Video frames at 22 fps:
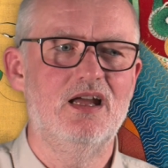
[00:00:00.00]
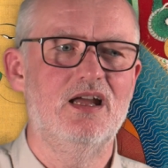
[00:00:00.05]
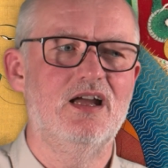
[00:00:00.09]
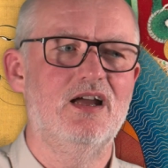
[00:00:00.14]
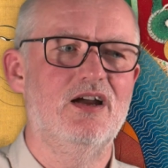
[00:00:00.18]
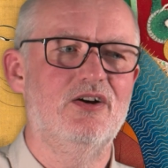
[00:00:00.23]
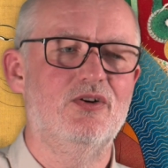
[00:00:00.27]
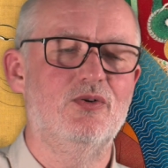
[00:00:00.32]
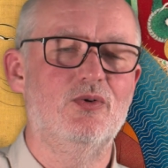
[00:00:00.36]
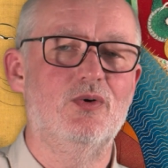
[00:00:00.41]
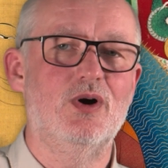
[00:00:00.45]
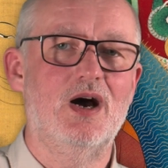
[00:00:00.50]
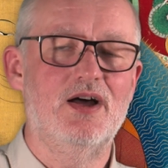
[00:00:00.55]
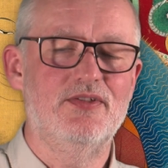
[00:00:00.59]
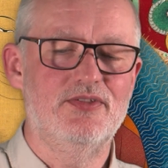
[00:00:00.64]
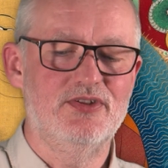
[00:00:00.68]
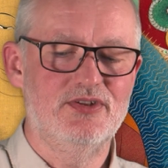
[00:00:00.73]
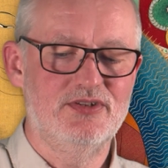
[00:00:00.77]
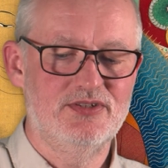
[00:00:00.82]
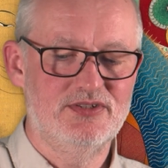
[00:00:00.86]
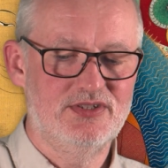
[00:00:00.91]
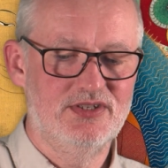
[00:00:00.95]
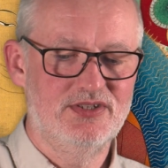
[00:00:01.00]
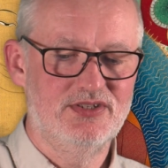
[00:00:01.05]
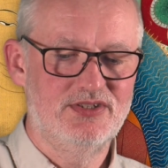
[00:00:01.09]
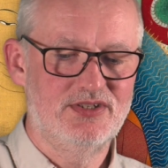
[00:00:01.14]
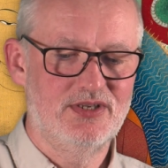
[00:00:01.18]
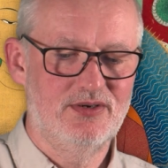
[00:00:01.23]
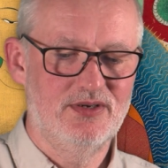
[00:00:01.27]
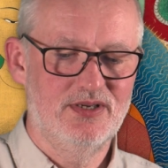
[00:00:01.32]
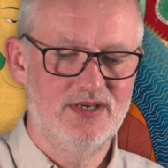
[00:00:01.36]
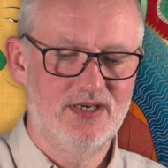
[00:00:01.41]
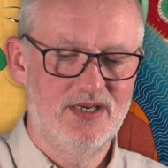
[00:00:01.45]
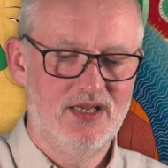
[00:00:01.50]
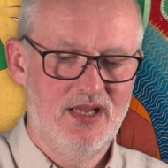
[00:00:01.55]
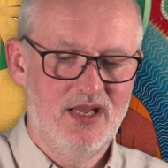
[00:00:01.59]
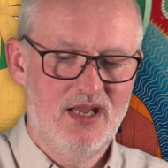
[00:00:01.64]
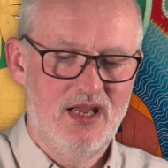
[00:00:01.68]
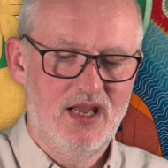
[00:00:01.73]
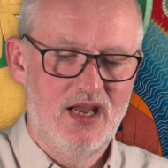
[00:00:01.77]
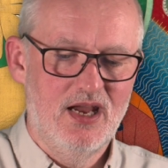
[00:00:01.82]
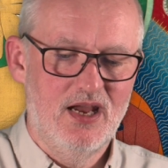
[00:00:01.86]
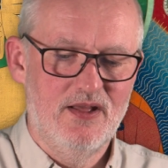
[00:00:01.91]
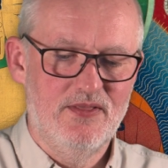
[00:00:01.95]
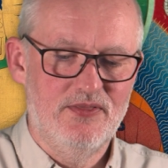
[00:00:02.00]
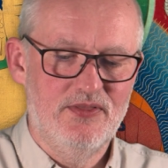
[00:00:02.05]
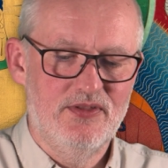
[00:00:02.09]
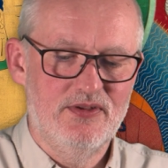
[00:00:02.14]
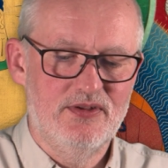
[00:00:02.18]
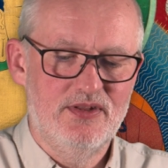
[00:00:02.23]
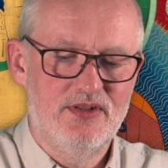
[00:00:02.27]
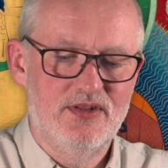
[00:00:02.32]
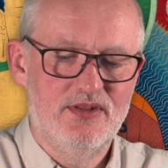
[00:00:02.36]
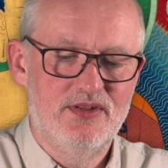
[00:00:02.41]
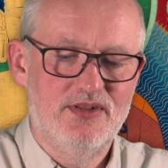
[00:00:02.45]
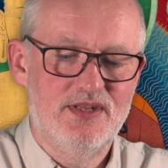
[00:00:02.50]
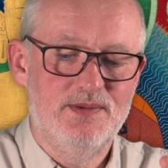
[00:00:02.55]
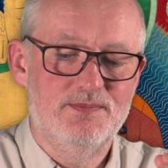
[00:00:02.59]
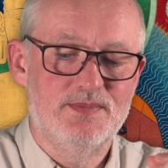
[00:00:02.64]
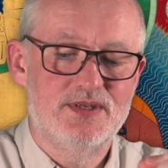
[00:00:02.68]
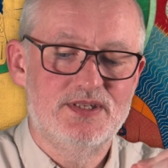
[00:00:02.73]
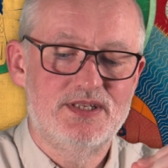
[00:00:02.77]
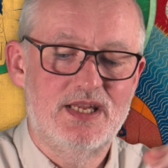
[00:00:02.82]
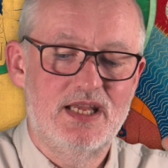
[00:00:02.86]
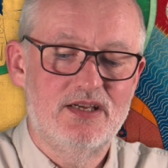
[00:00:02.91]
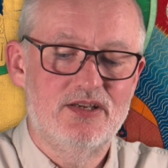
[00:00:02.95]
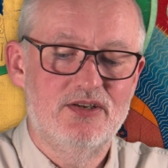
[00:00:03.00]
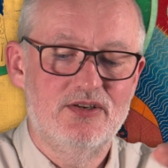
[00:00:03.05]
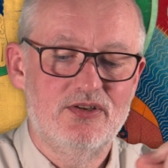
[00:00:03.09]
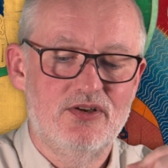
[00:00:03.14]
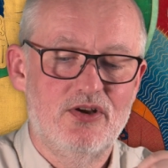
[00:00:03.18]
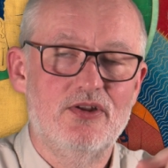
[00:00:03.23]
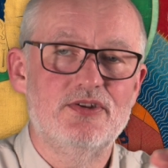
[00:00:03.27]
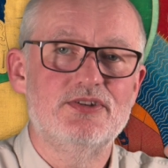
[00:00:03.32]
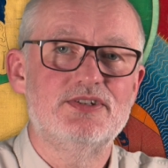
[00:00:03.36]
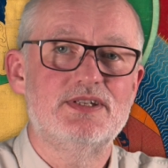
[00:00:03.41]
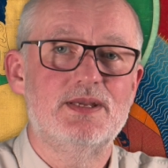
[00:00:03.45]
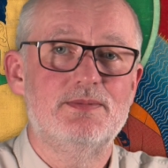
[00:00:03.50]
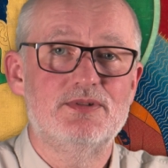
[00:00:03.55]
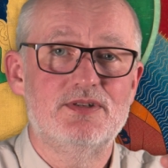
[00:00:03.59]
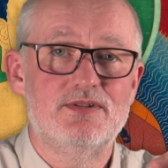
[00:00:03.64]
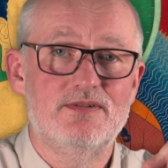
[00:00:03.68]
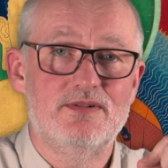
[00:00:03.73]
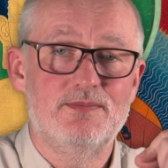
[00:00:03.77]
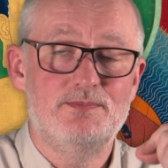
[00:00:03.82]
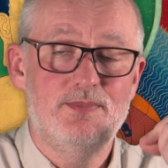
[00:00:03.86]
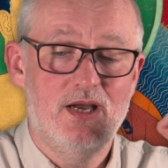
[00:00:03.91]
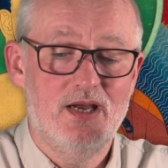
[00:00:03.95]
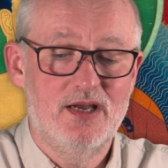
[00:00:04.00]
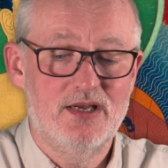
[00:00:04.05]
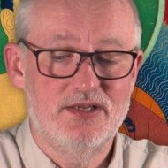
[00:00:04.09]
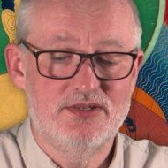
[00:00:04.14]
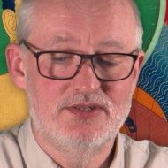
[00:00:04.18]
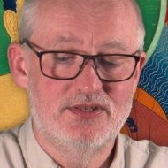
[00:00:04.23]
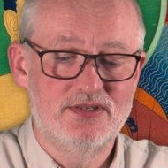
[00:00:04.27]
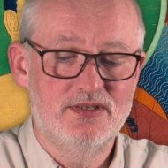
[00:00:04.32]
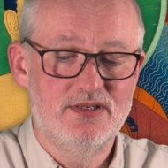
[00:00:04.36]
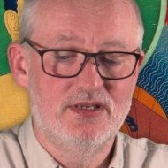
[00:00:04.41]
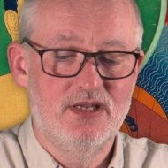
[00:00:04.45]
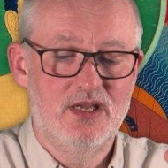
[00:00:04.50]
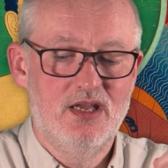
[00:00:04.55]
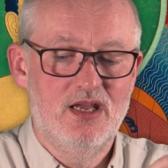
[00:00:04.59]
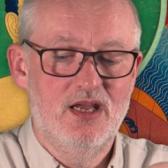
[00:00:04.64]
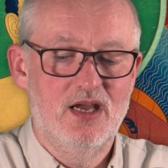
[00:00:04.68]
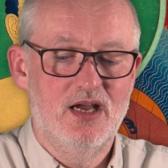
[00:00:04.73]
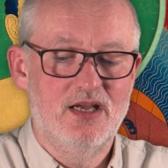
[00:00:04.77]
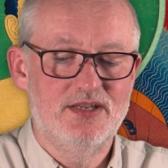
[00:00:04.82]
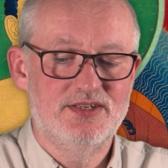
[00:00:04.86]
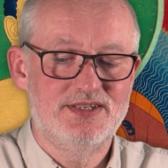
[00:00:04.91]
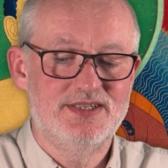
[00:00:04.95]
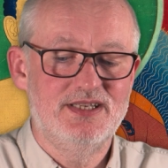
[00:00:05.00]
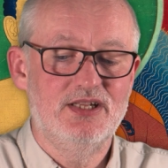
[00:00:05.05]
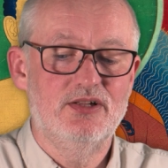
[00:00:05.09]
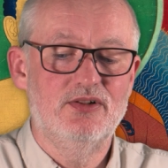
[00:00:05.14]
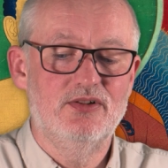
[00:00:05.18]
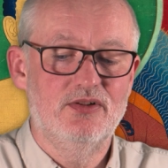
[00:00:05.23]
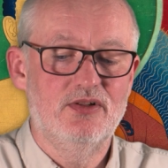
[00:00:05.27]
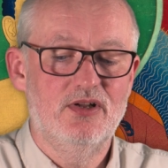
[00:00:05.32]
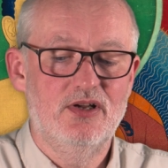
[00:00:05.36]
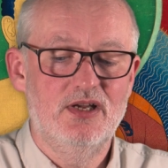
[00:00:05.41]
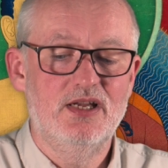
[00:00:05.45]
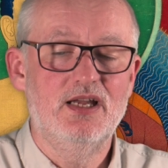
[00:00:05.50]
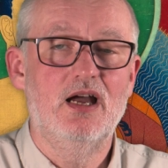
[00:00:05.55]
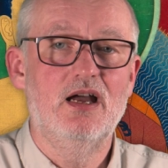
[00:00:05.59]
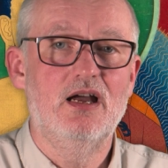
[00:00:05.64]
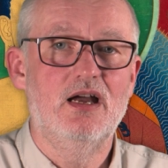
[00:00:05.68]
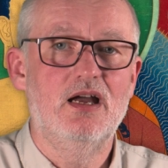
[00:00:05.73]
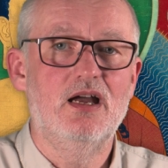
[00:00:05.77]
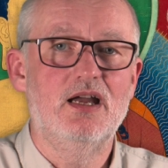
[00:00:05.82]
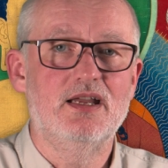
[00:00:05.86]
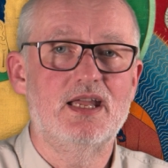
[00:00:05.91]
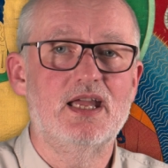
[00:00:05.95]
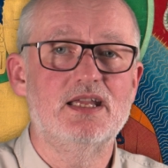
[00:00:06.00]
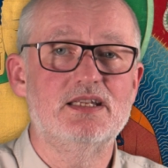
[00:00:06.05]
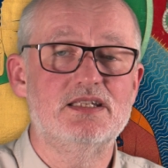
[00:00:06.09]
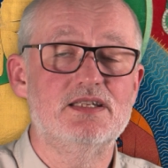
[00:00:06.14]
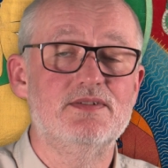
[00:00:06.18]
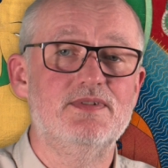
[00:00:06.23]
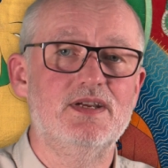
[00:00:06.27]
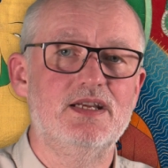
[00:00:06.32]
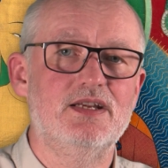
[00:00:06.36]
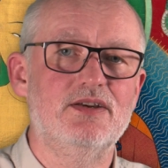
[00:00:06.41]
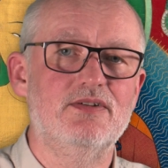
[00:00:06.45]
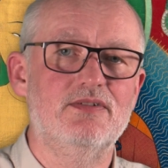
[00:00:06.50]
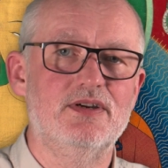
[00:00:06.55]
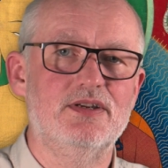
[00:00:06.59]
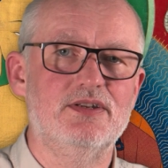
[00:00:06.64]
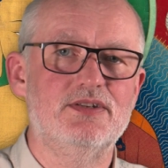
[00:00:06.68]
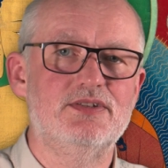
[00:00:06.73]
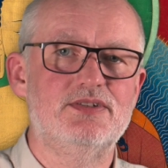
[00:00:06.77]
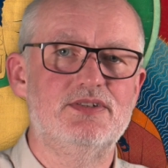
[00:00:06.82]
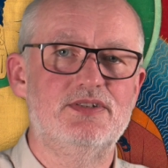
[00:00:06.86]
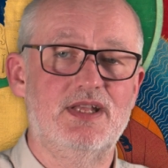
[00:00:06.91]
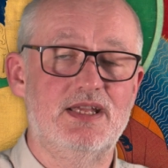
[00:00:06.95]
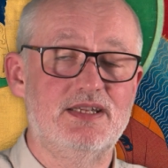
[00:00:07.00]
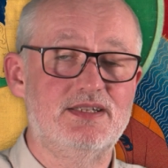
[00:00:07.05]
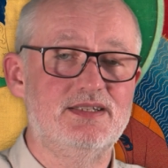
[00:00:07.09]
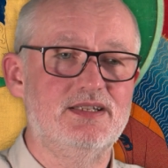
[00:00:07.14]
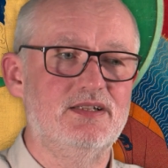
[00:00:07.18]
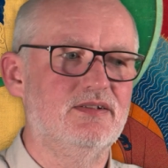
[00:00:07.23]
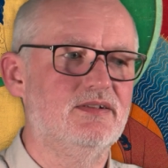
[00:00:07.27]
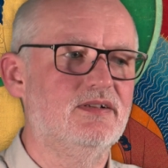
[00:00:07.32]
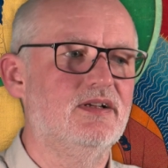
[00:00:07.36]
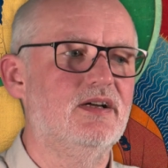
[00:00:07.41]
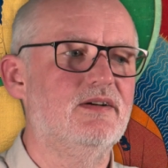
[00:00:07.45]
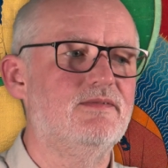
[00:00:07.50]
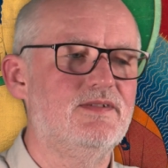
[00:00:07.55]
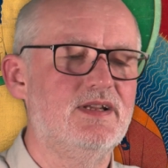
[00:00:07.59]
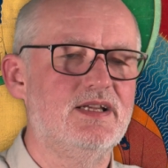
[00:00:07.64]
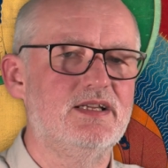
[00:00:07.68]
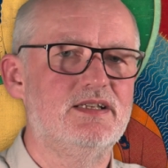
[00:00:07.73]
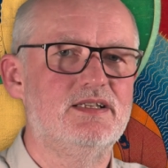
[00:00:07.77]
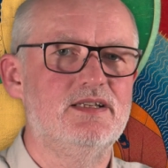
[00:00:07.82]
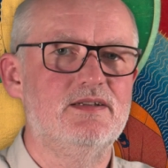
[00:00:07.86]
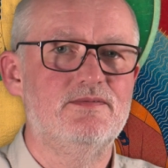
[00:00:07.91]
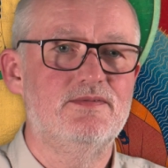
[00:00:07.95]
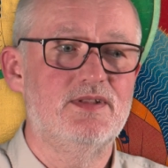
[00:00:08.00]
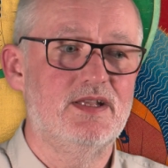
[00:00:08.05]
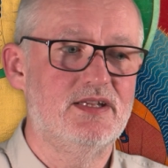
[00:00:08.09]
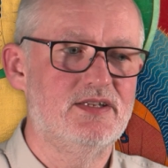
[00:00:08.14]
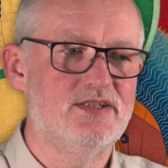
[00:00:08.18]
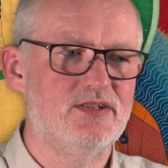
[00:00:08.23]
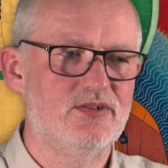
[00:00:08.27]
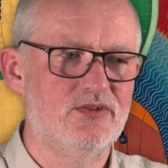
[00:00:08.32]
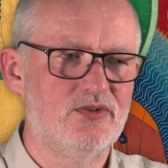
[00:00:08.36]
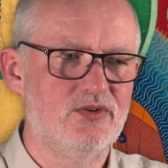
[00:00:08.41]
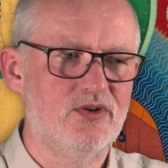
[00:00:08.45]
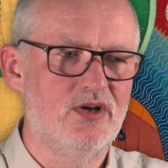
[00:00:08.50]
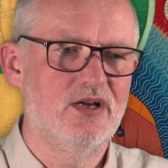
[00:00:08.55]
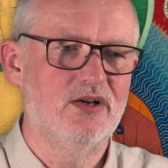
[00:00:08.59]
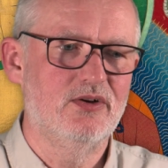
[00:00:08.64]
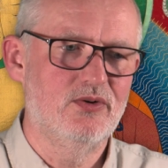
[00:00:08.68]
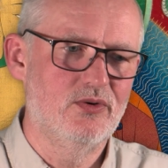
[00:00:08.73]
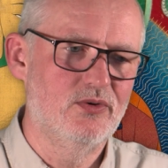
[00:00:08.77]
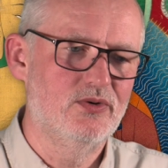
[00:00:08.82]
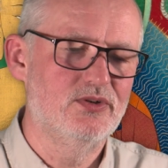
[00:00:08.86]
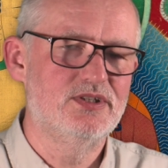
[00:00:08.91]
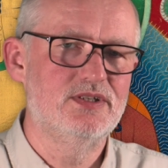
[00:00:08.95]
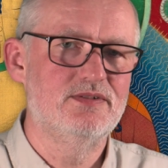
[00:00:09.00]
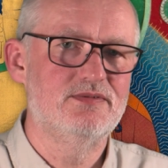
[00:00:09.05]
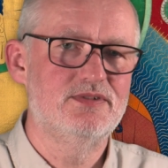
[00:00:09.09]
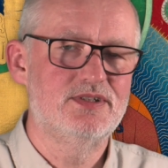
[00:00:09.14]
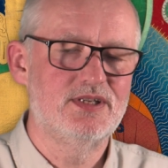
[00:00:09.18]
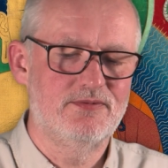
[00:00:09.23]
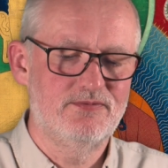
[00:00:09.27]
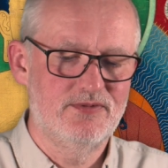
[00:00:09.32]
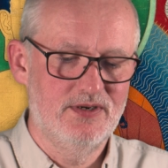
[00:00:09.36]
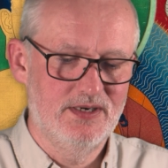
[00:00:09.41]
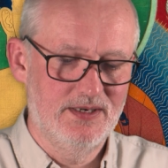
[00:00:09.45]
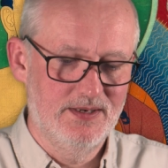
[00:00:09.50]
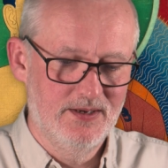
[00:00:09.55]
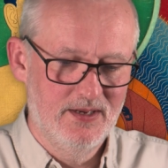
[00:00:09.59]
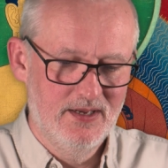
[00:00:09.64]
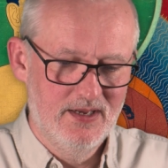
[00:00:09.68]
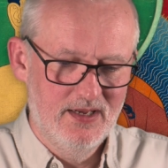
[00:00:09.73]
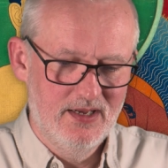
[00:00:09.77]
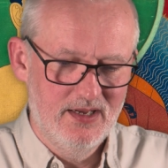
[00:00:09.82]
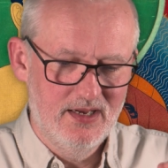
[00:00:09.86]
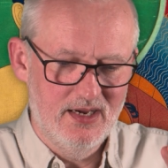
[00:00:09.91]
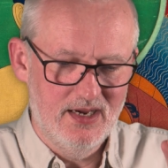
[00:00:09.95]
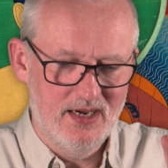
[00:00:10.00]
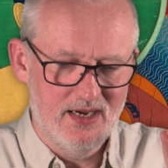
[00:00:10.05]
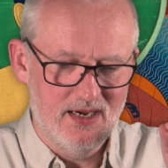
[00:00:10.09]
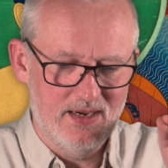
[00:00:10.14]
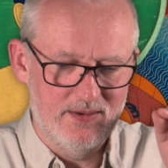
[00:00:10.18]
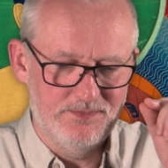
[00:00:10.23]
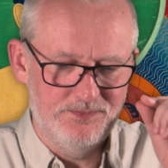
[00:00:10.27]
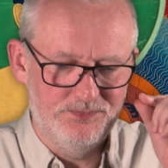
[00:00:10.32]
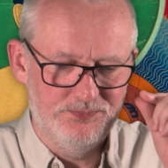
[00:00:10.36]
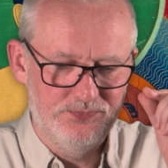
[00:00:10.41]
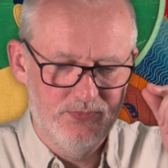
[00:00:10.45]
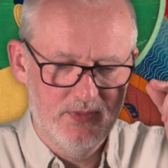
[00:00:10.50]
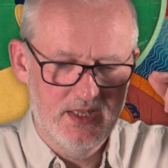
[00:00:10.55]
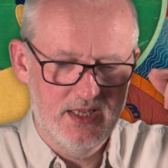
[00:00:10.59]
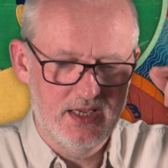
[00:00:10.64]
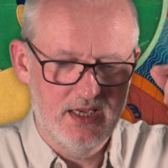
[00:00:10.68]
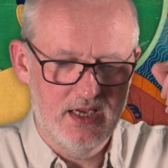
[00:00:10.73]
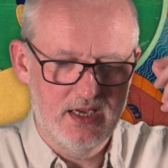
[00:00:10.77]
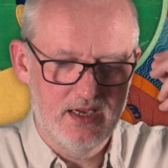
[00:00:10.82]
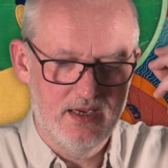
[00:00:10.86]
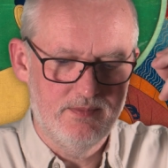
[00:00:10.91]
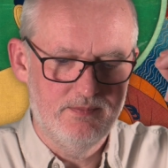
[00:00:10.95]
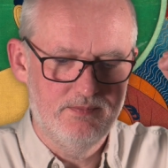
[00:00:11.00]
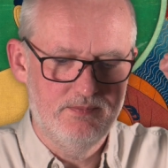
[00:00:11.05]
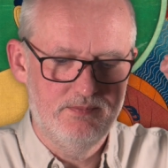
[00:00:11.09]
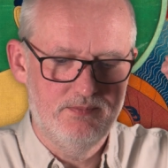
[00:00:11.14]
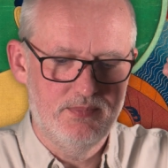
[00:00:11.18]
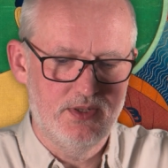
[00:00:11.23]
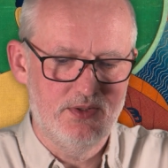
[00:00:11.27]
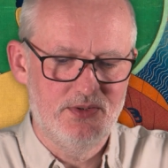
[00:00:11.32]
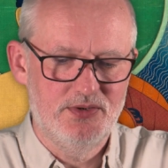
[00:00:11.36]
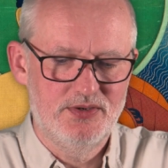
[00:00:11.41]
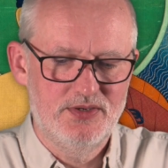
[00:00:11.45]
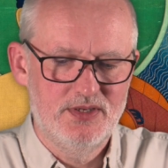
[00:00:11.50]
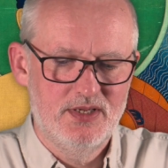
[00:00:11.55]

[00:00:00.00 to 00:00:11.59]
or others and so on, the mistaken concepts of the person are still a case of ignorance. They're still afflictive. They're still a cause of suffering. But